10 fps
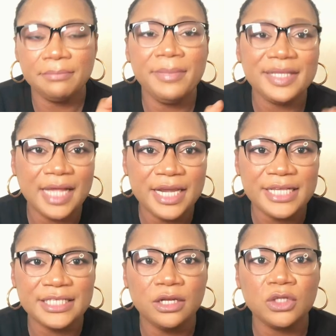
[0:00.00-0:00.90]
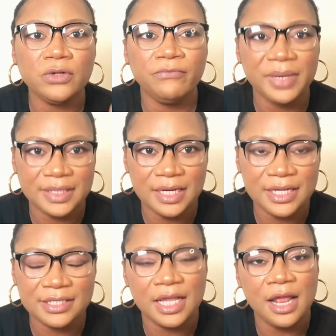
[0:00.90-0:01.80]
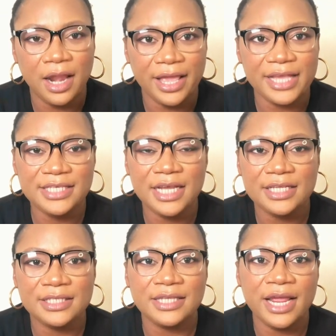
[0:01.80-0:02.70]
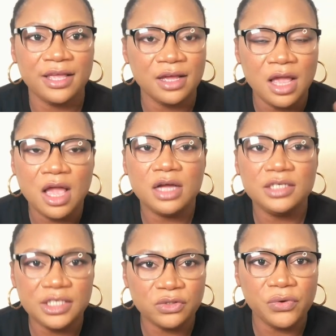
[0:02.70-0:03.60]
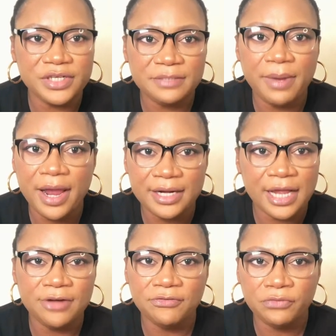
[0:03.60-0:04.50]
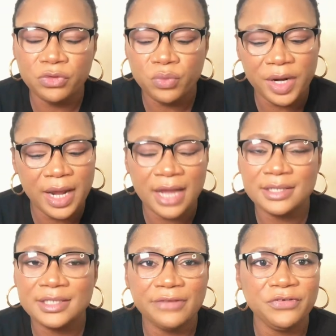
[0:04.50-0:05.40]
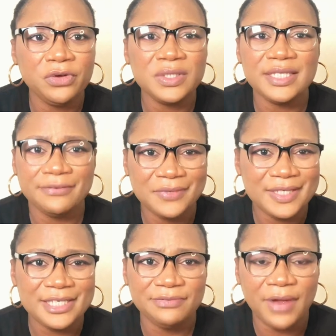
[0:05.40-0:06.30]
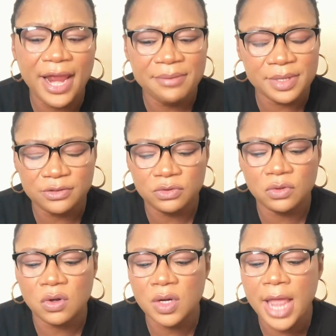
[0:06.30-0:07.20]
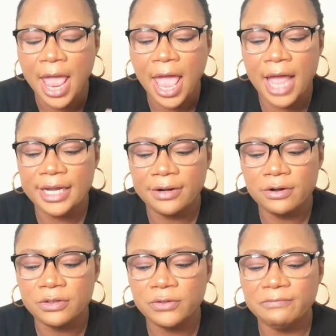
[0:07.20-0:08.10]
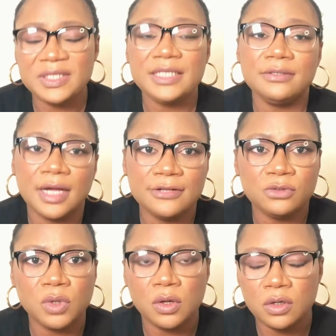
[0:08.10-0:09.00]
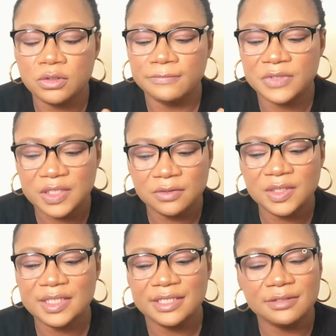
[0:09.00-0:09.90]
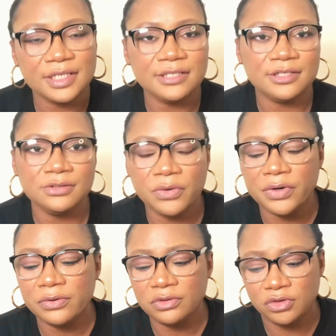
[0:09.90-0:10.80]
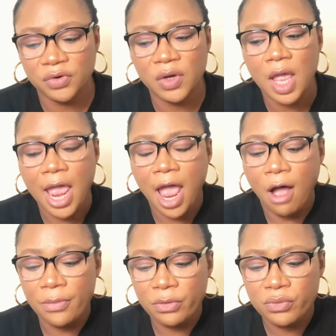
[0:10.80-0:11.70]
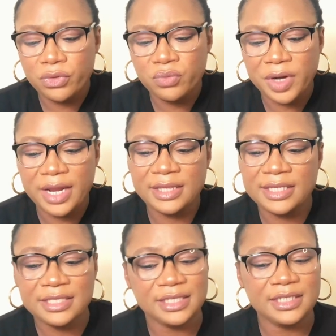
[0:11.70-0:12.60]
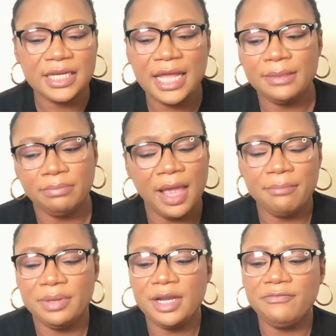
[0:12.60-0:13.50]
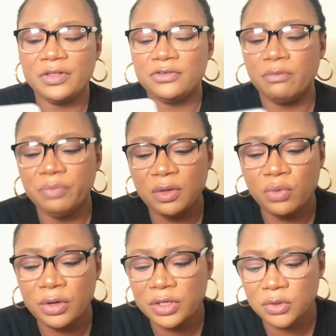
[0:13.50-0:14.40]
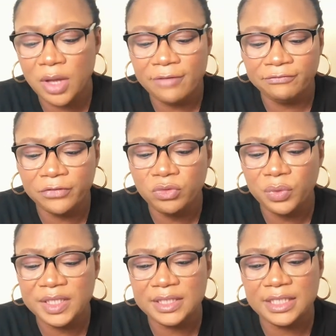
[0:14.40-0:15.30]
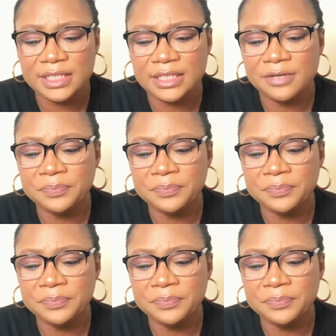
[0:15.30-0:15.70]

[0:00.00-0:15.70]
metallics, a lot of metallics. Like I said, it's like a disco inspired kind of runway, and it's giving us 70s vibe and so on. And there are a lot of silk as well. A lot of silk. The silk is still going on strong on the runway this season. I believe it's something we're going to have fun with this